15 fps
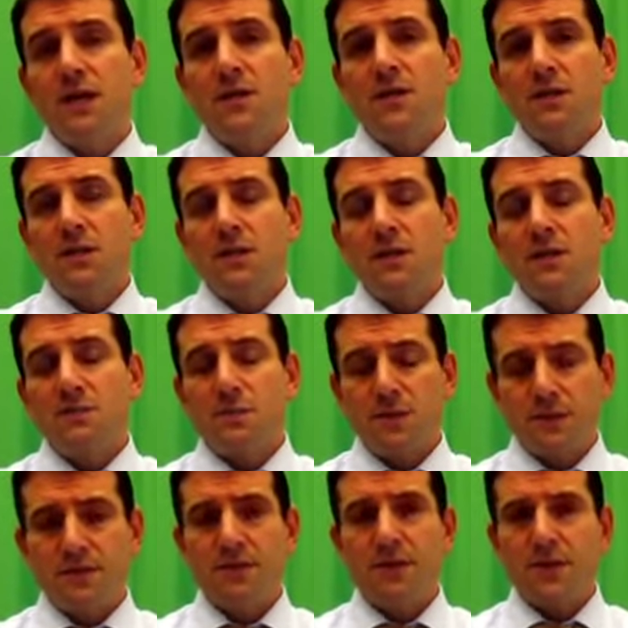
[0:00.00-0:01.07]

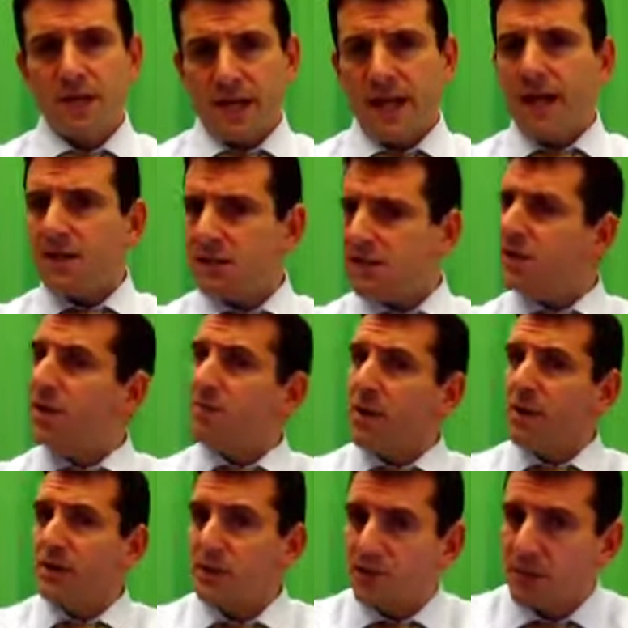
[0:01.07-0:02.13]
specifically in the Kansas and
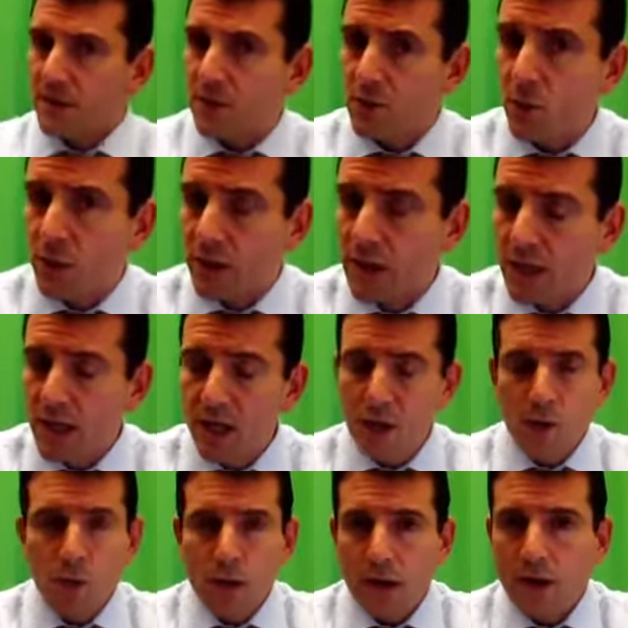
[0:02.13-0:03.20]
Nebraska territory,
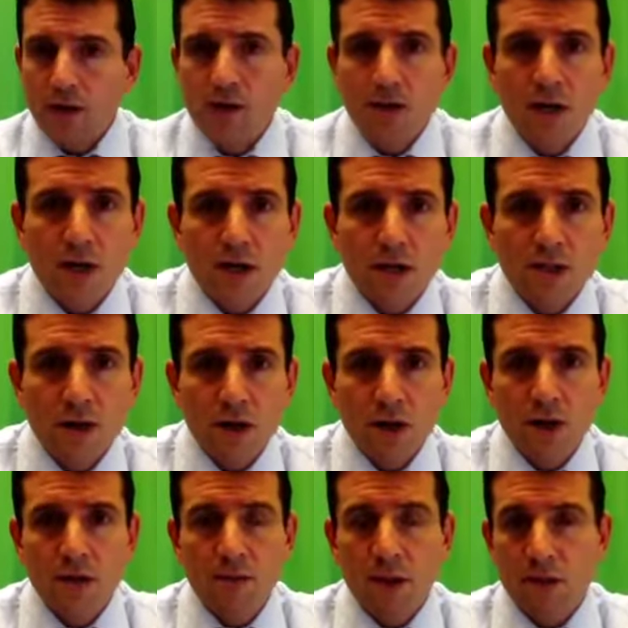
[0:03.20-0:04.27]
we are
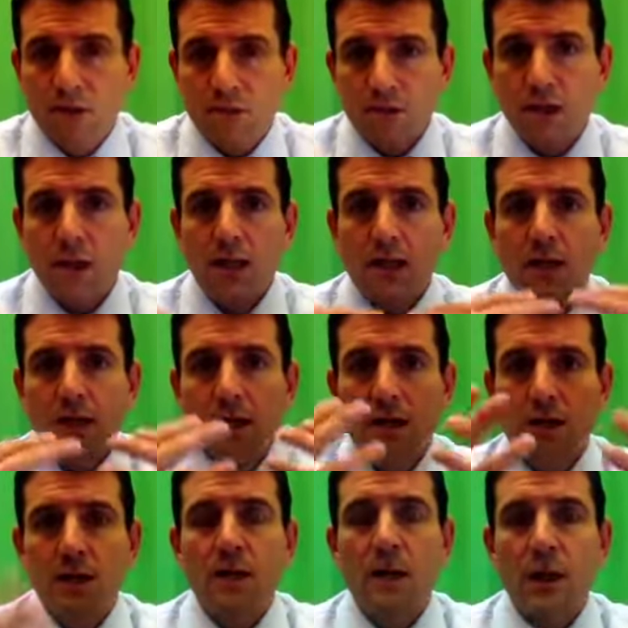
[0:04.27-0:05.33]
talking about
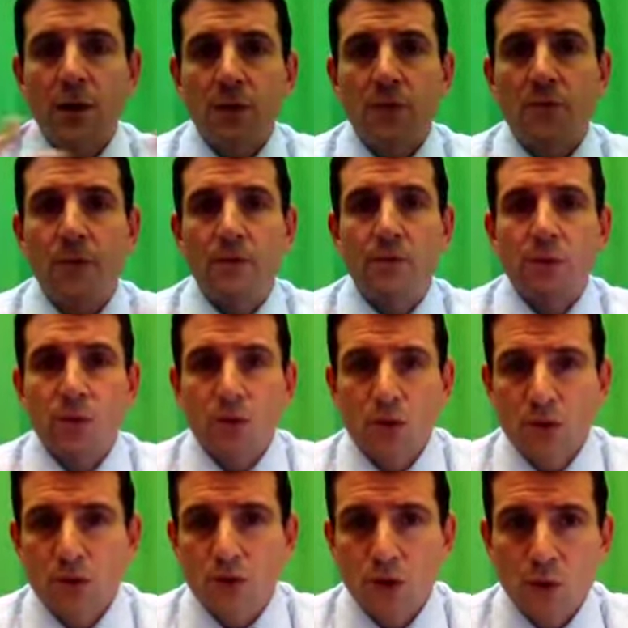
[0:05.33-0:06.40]
allowing the people
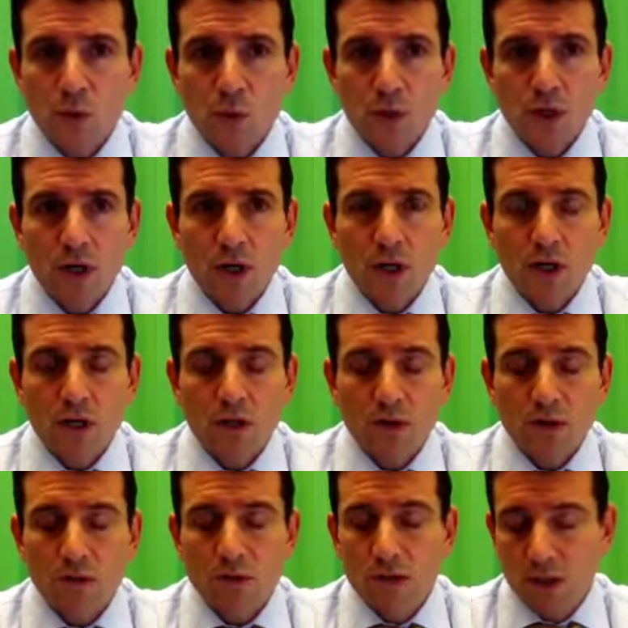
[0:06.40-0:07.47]
to
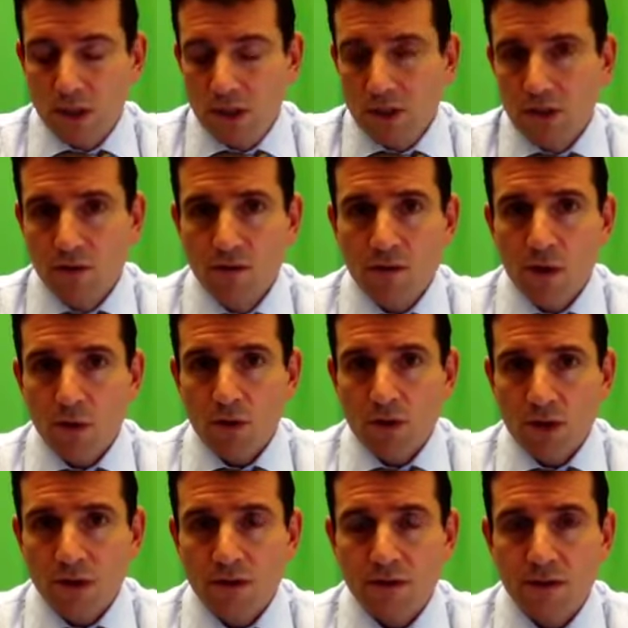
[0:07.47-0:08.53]
vote
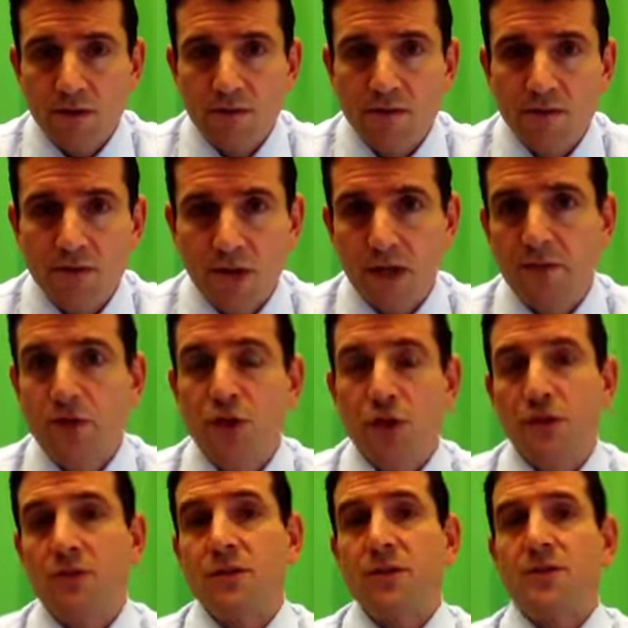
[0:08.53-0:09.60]
if slavery
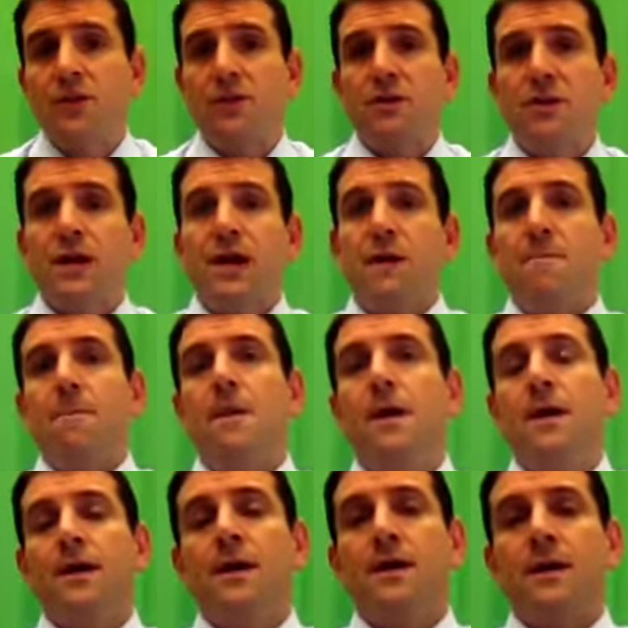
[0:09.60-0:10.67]
should exist or not.
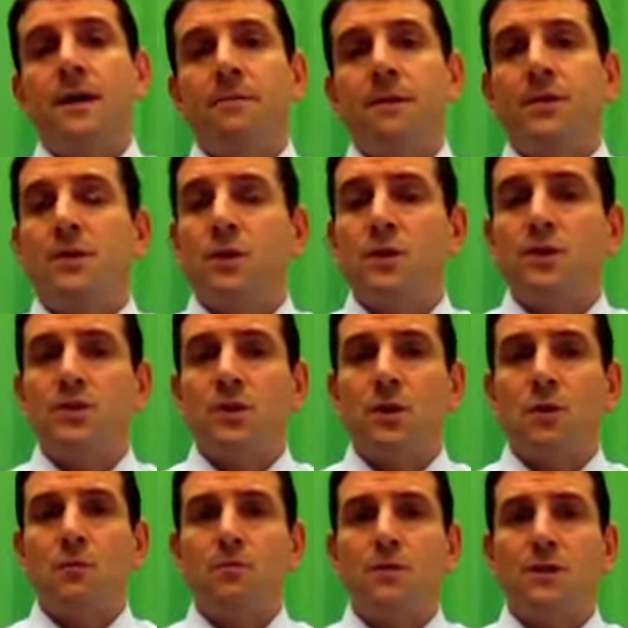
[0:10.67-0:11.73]
And by doing
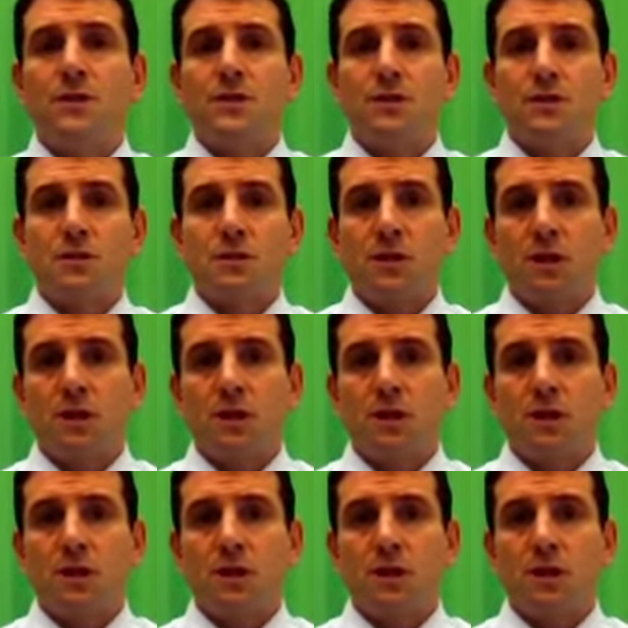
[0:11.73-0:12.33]
so, this